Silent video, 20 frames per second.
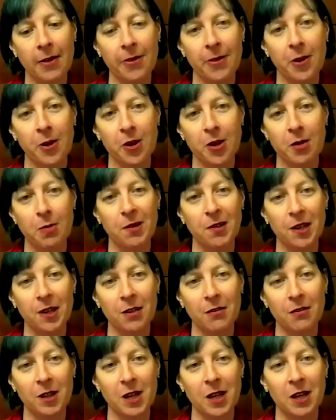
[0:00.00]
30%
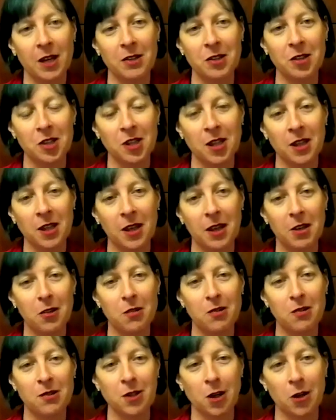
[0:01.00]
of the energy that they
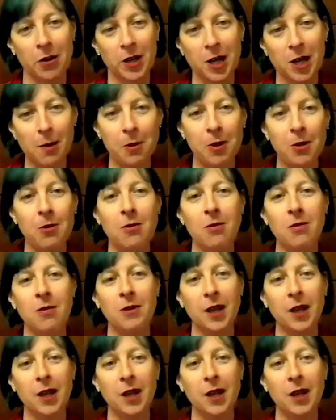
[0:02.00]
use going uphill.